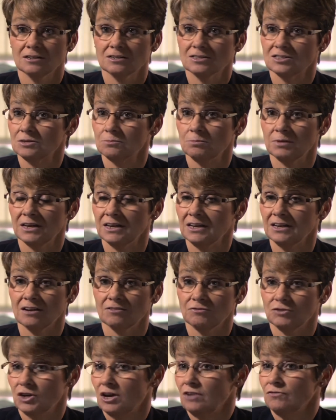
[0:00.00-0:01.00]
to be
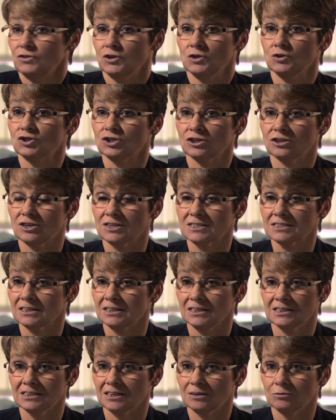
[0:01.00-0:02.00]
a future nurse
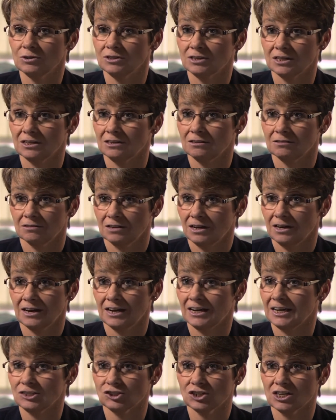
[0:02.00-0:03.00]
leader within an
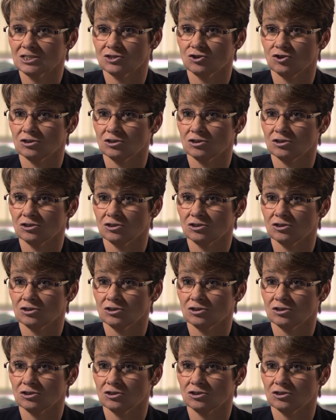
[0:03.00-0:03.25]
NHS